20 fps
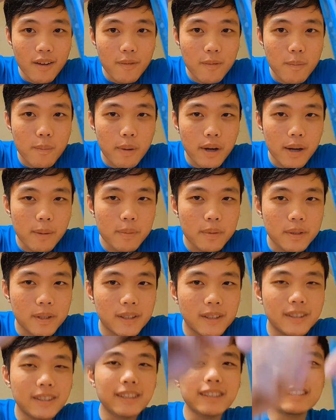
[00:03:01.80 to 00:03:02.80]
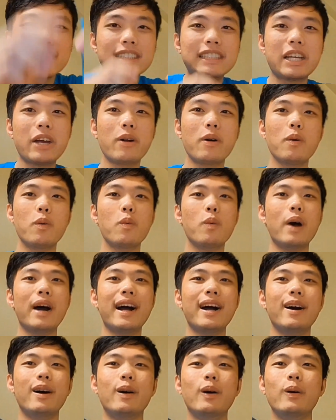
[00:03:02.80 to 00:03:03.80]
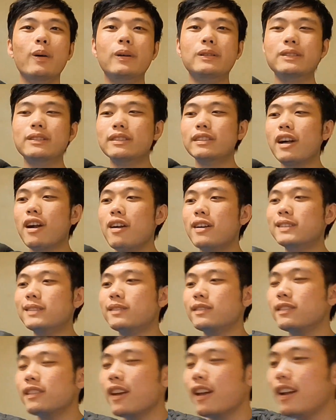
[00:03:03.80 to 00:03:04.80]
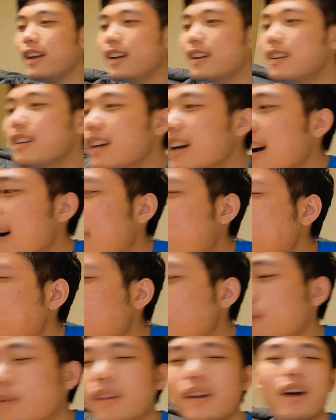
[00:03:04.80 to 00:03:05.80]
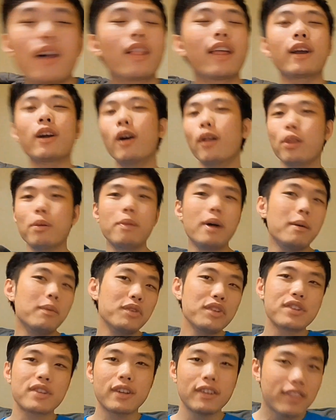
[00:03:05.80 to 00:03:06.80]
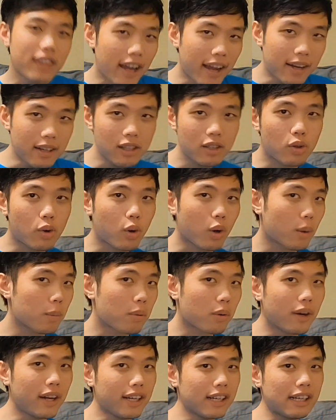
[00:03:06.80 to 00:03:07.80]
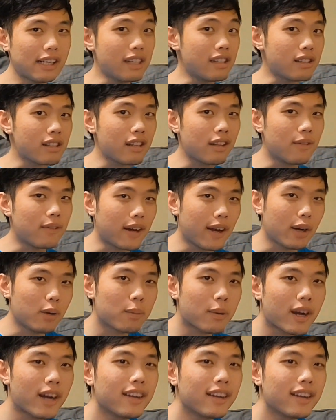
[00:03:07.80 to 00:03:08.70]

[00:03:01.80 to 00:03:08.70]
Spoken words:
of bubbles. Wow. And yeah, all the bubbles are then incorporated into the final